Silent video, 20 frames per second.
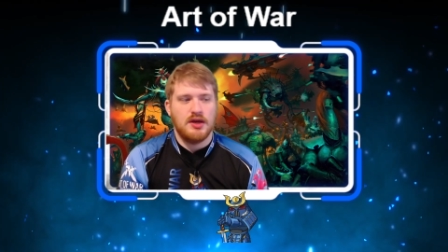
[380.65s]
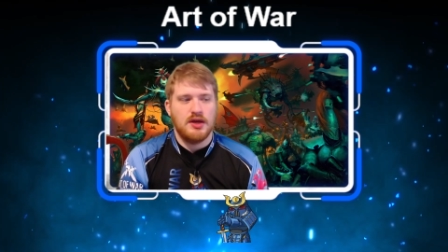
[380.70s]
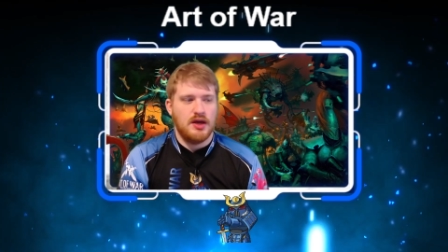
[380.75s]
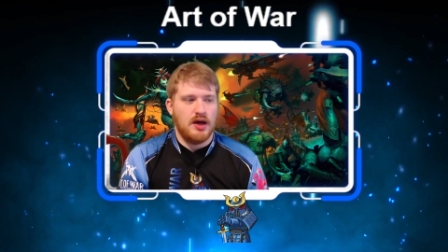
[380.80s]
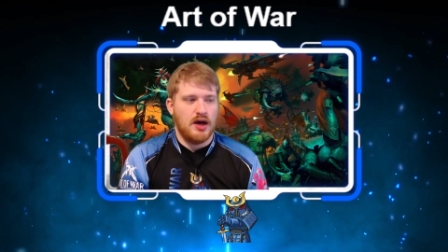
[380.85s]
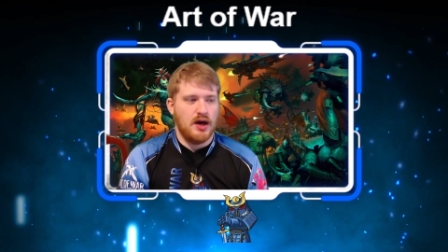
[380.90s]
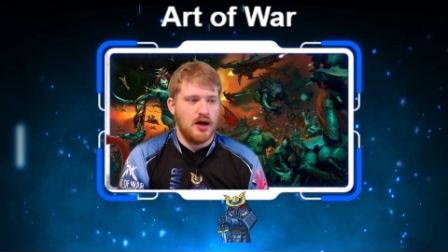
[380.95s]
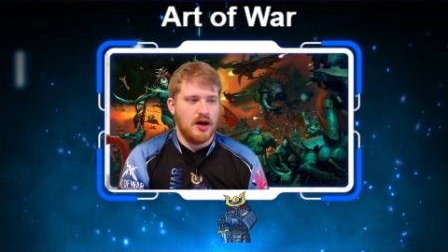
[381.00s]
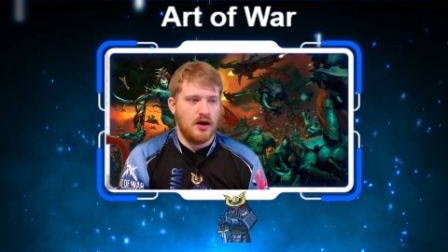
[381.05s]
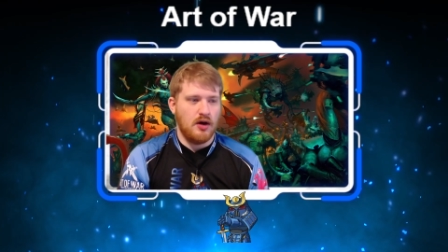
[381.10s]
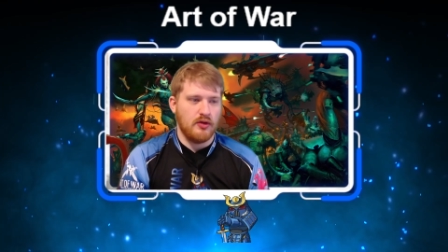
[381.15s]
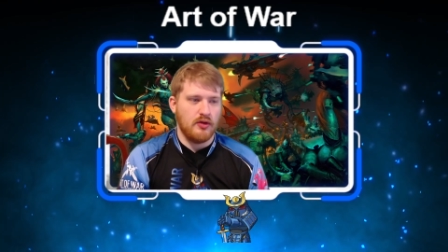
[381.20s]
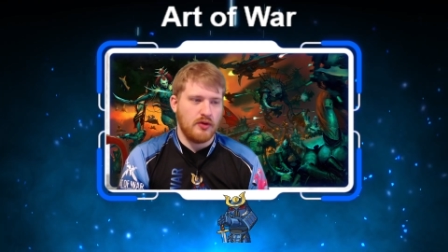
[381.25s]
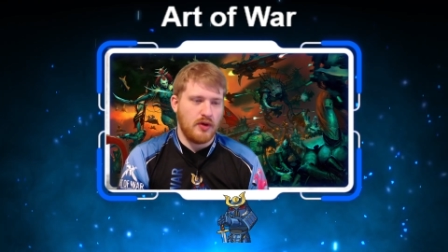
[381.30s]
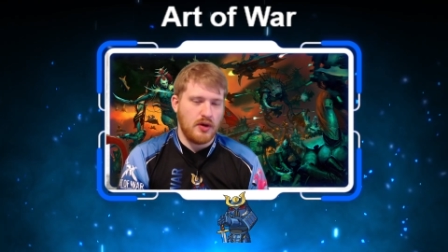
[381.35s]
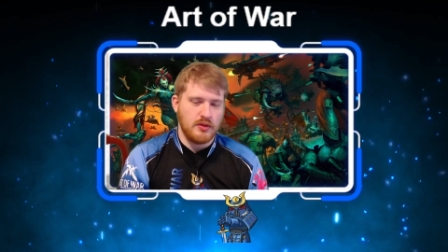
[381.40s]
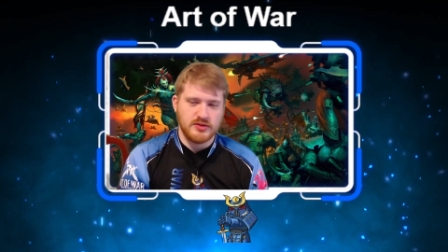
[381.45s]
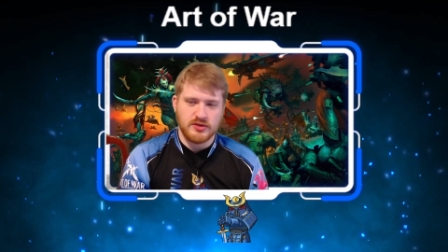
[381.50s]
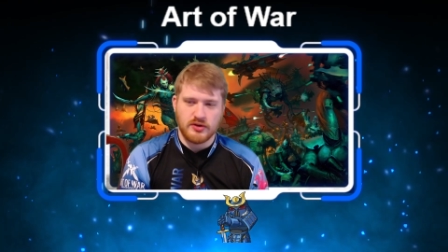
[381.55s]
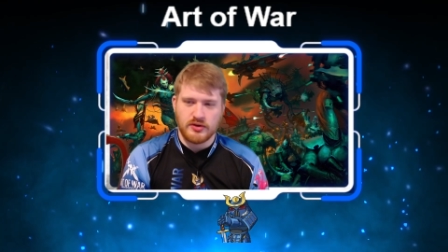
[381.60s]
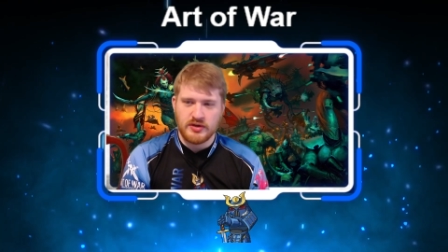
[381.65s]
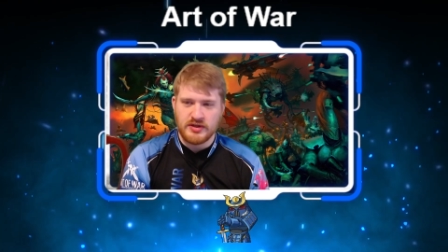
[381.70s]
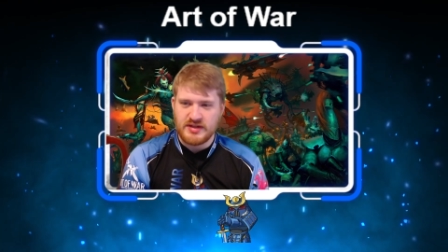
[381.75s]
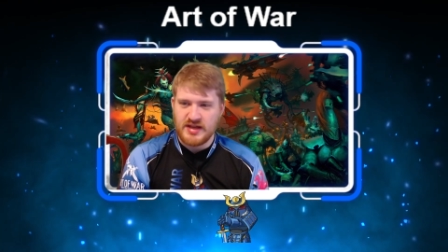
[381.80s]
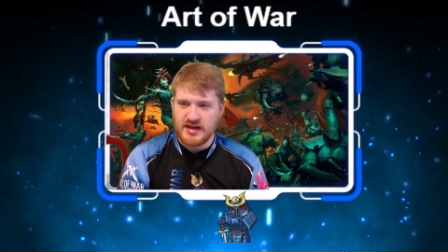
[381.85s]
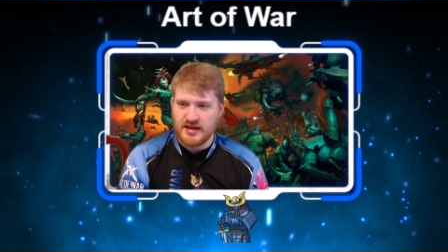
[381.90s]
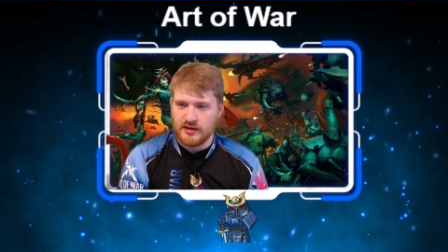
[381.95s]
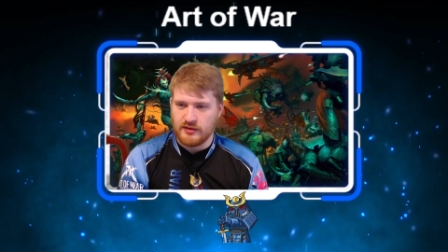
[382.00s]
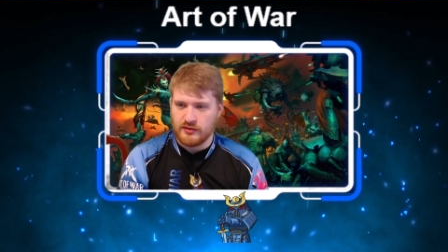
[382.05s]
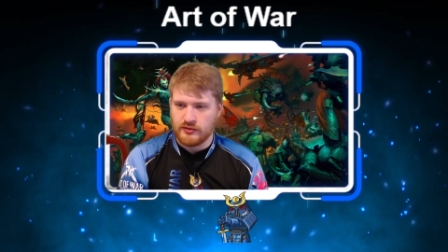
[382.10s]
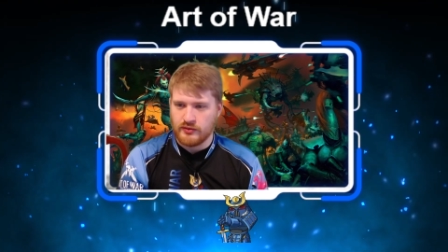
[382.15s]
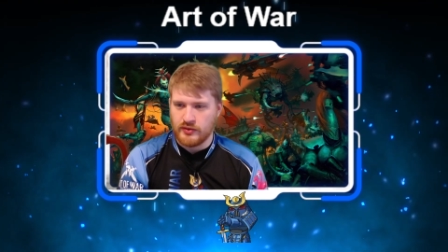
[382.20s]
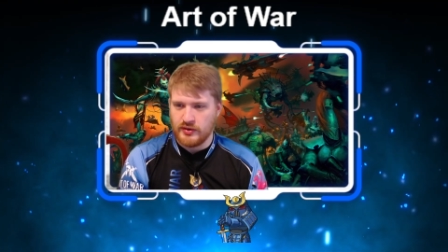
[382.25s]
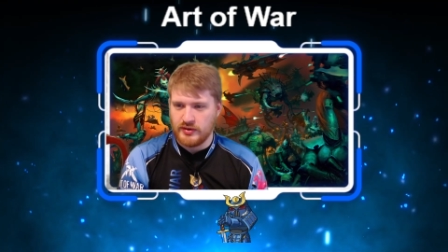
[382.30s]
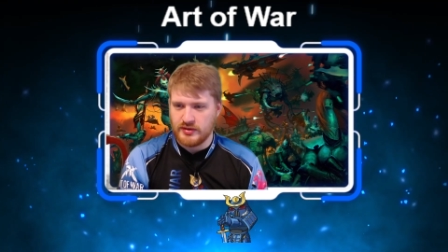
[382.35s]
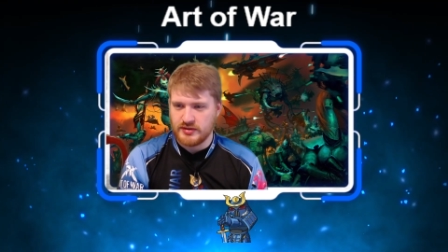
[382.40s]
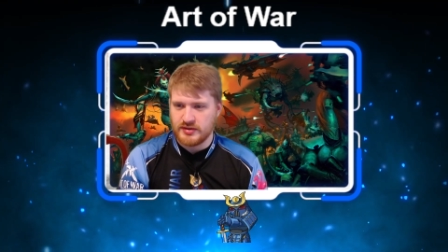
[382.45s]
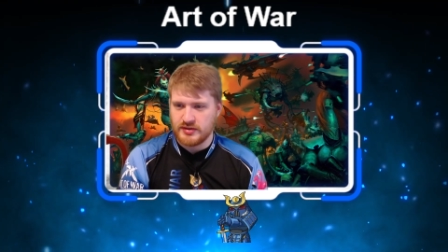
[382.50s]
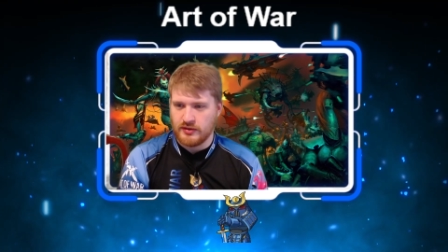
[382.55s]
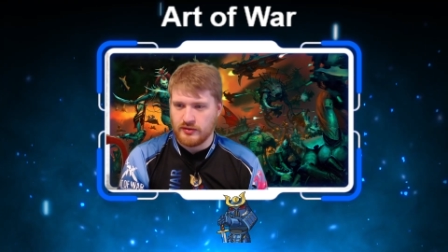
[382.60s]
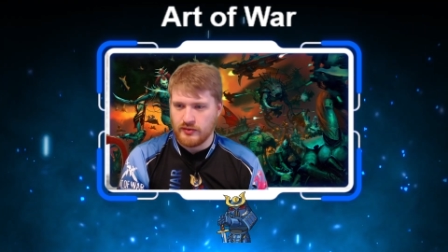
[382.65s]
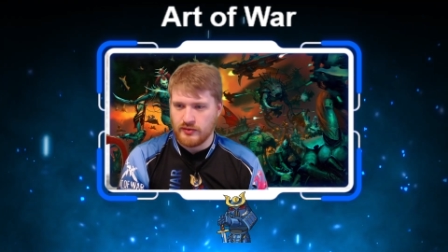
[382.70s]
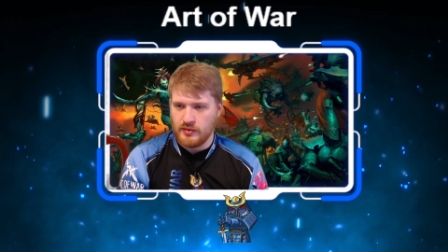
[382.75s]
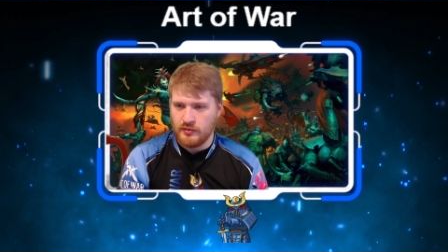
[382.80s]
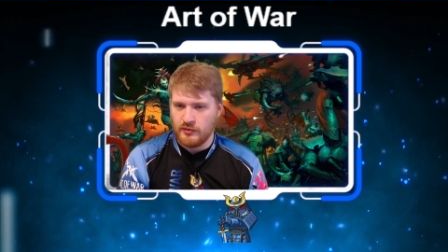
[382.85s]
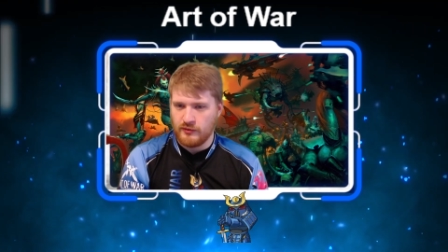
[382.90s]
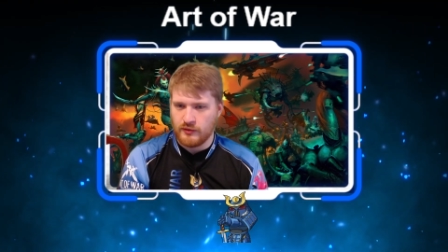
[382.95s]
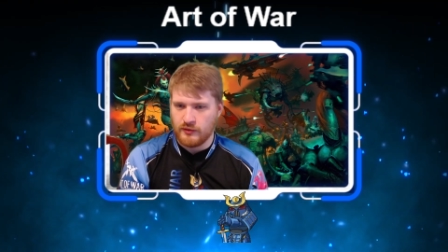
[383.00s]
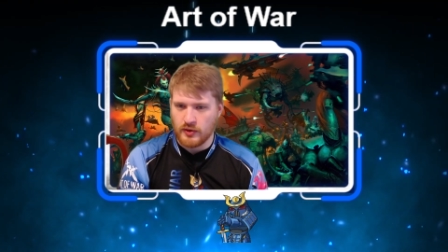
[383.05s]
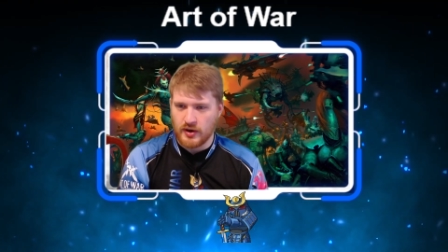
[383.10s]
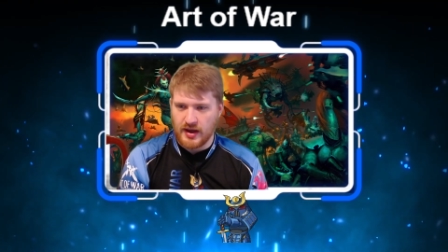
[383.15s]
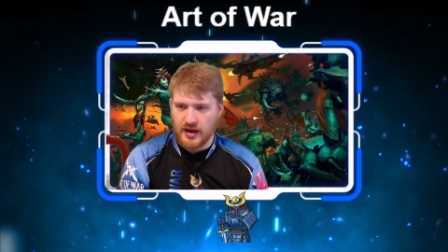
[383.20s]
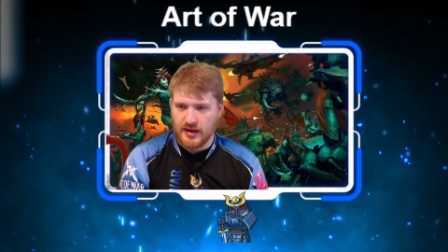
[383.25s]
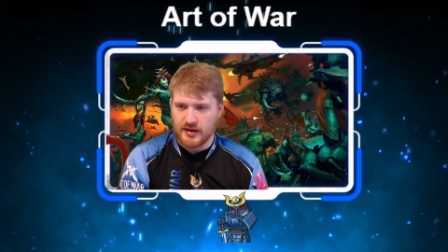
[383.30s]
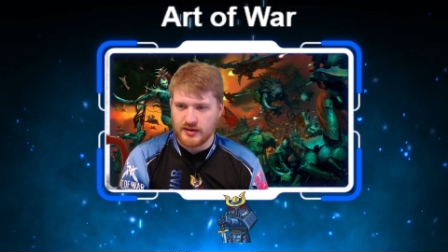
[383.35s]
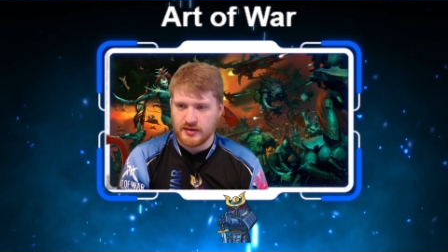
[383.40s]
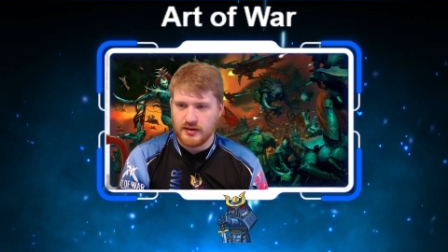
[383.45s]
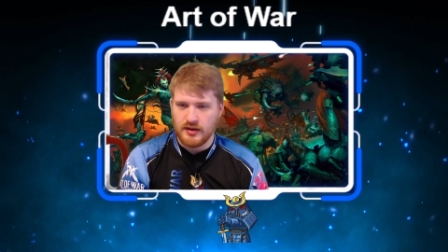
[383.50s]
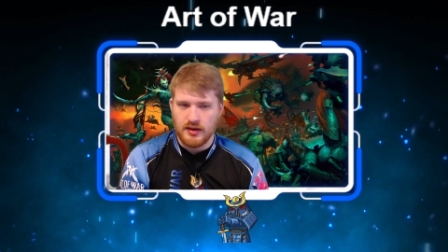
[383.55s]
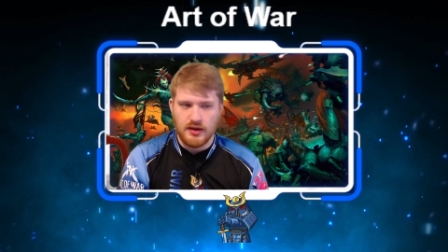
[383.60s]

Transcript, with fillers: Uh, although I was already taking three units of three beforehand.